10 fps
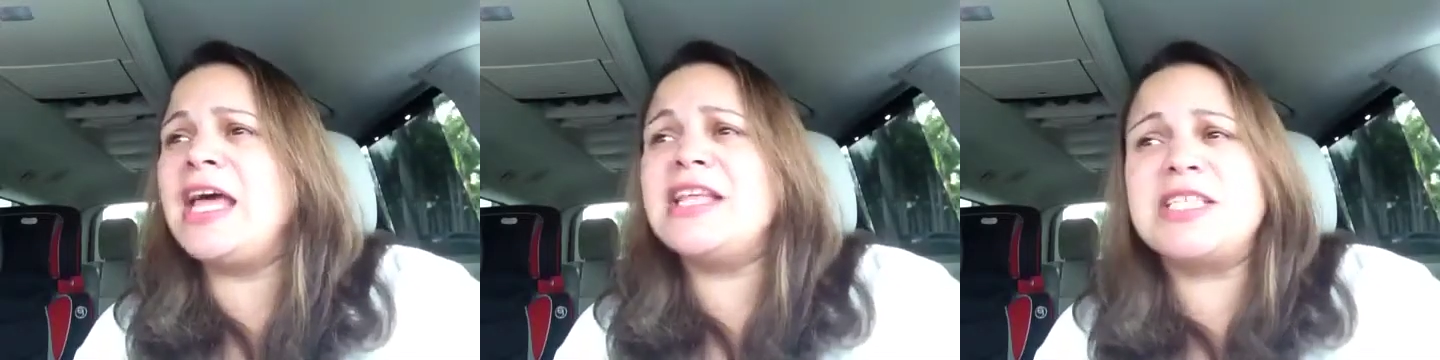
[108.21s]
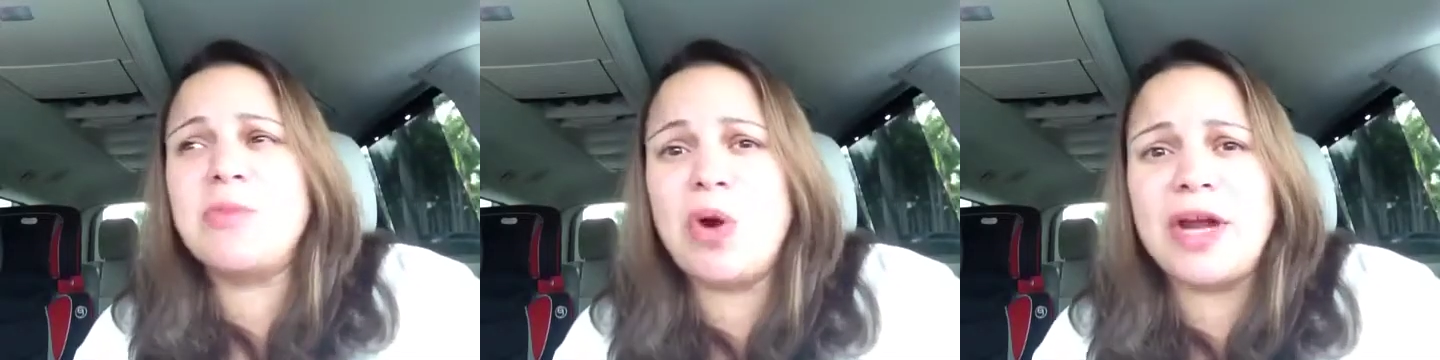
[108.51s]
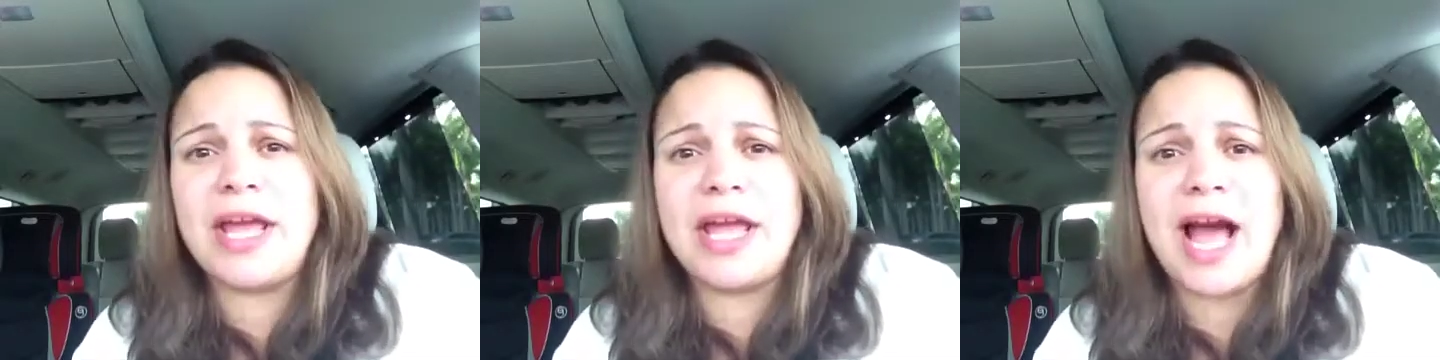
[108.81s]
This
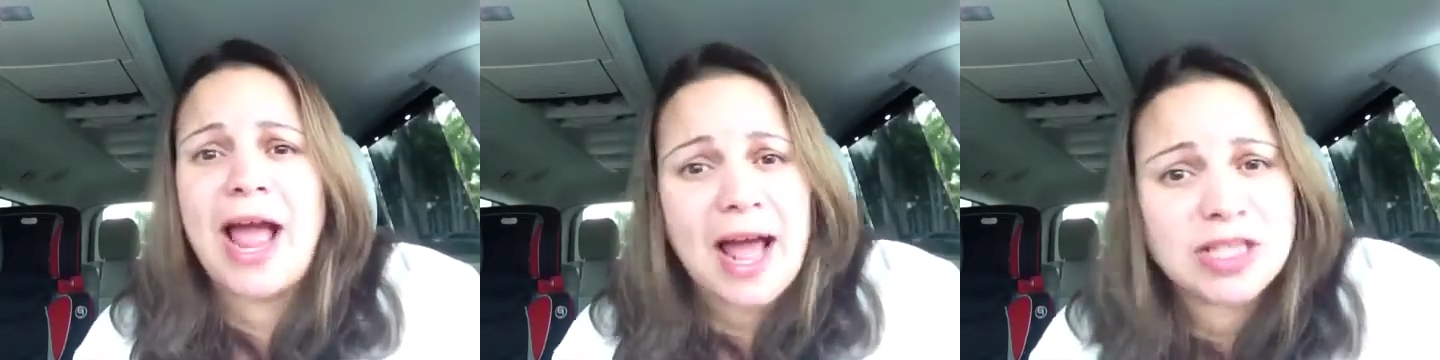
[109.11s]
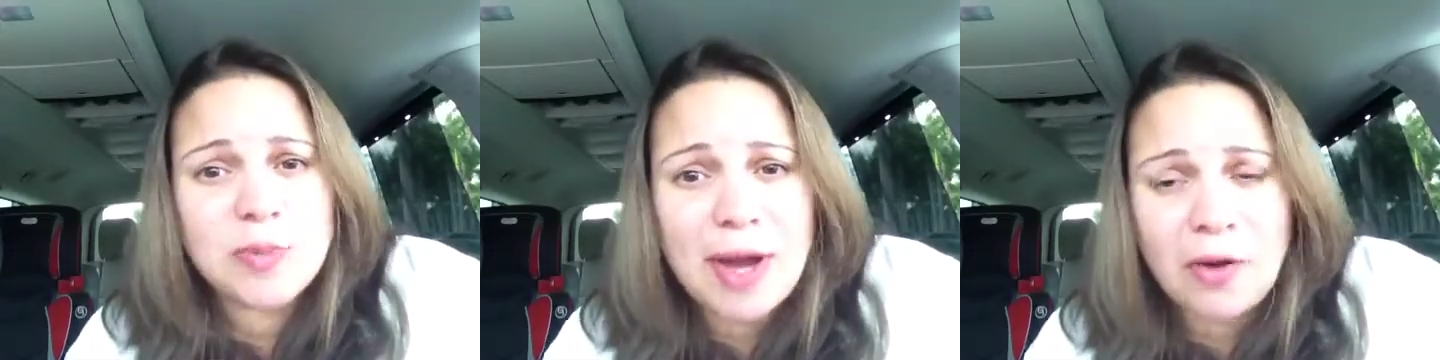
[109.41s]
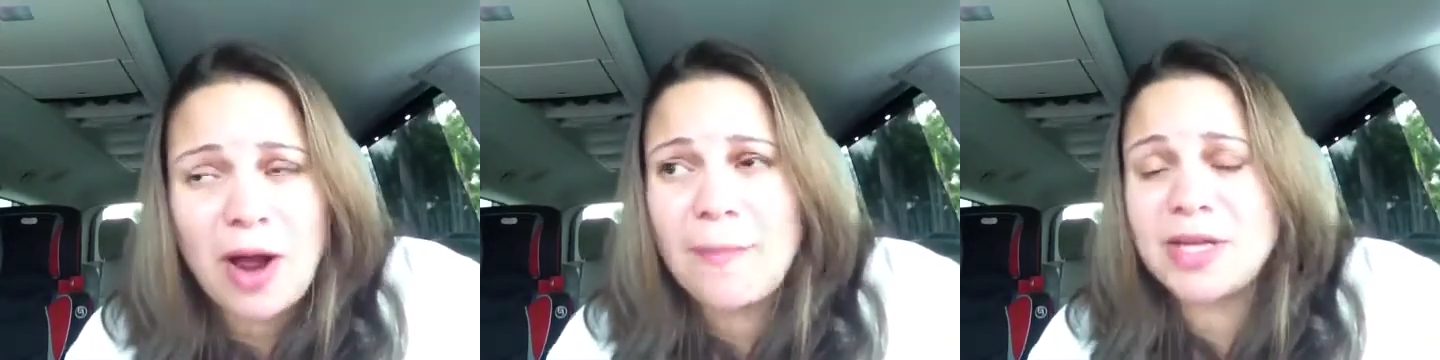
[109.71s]
morning, I had to wake
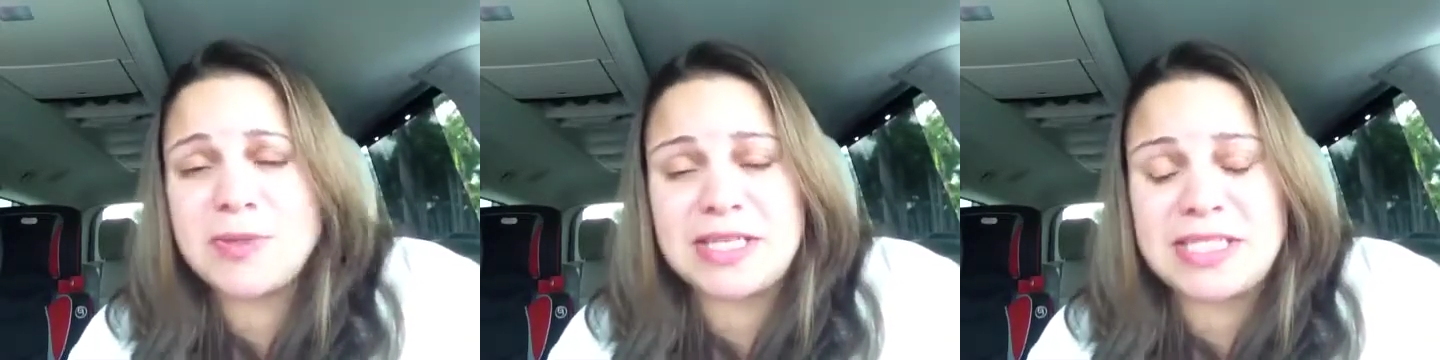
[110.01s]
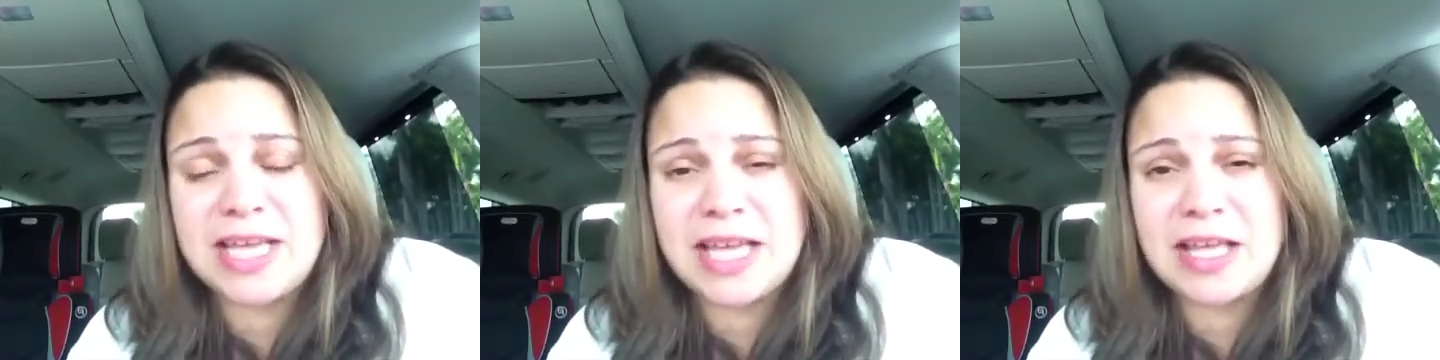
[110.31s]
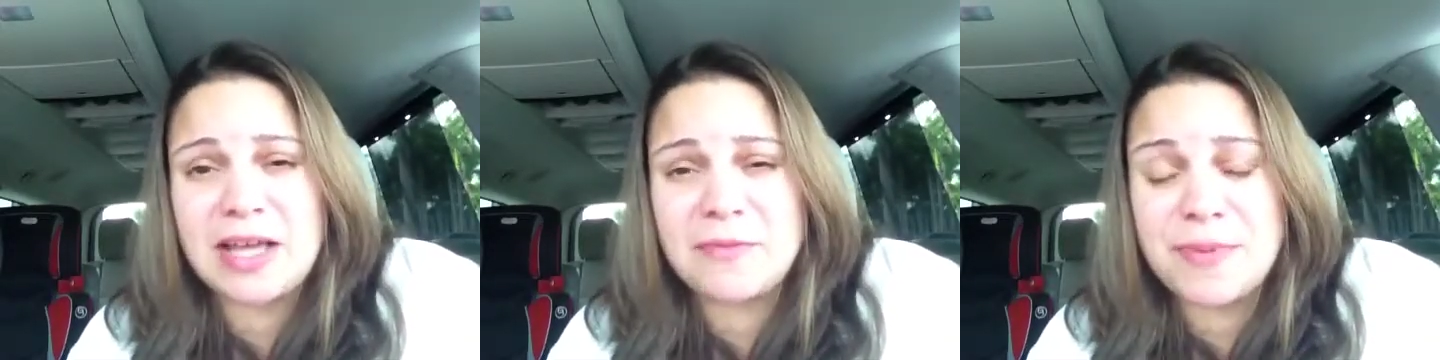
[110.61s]
her up because we had to
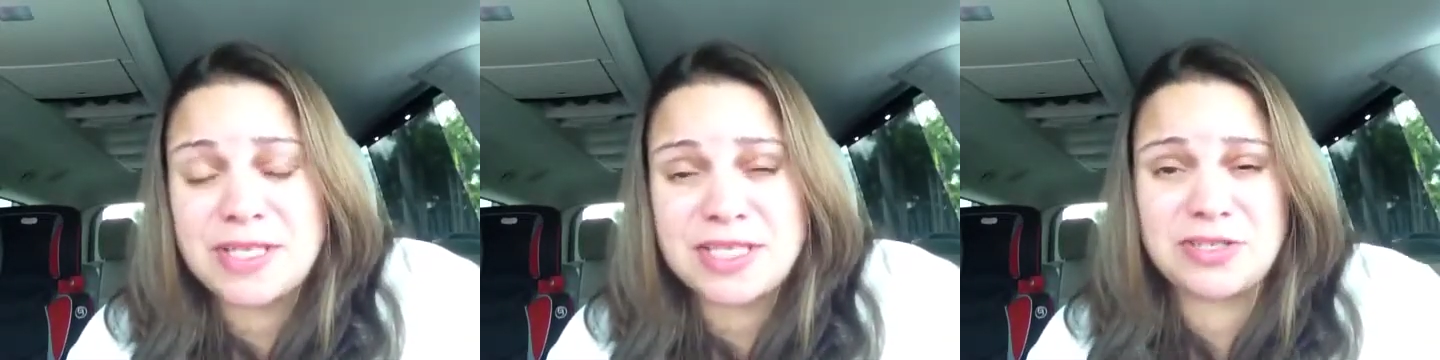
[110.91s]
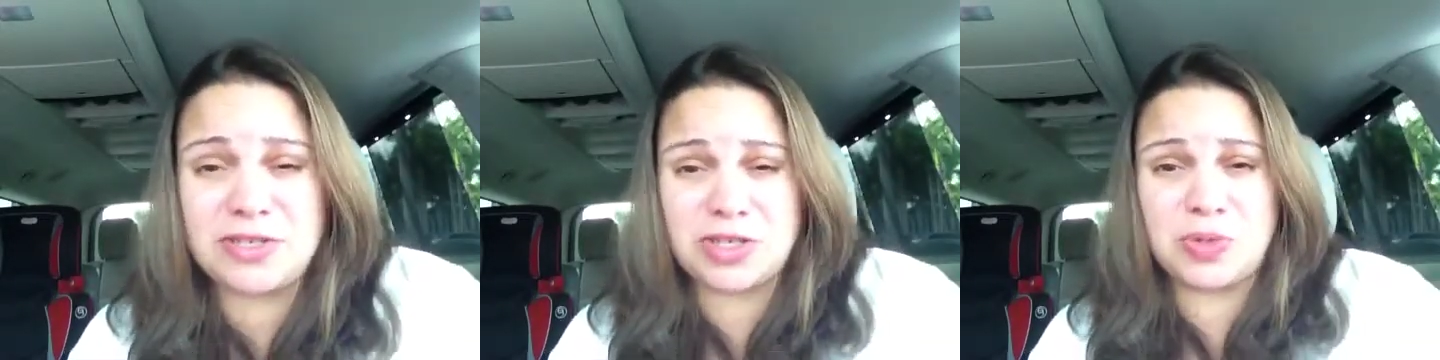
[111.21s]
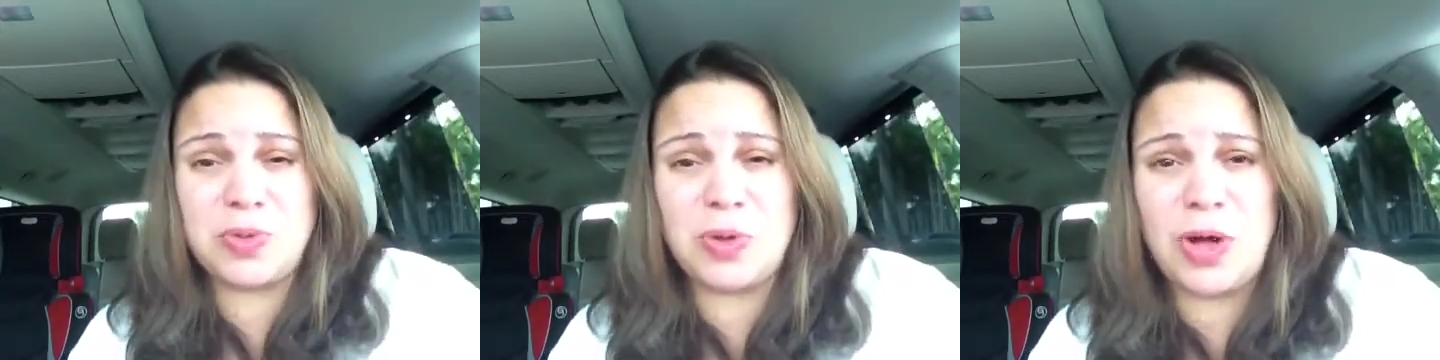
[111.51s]
take big sister to
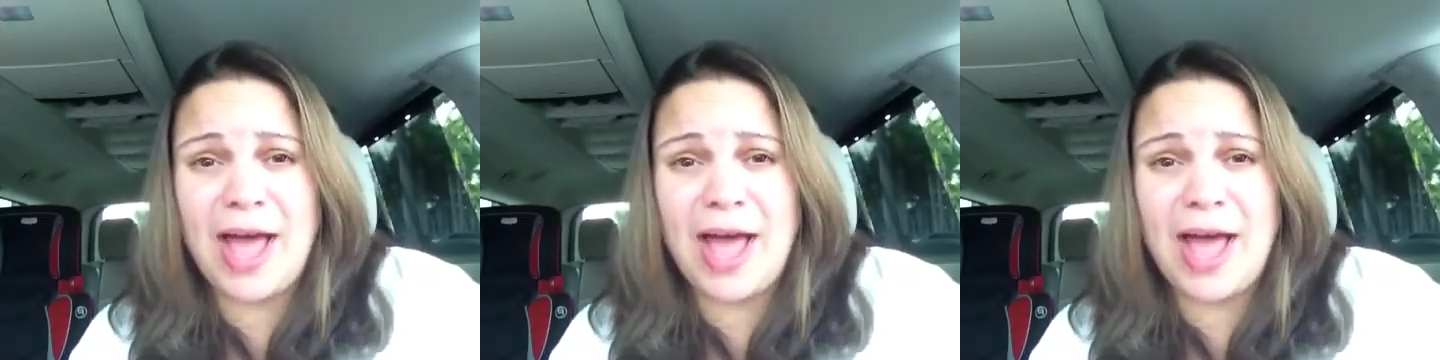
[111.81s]
school,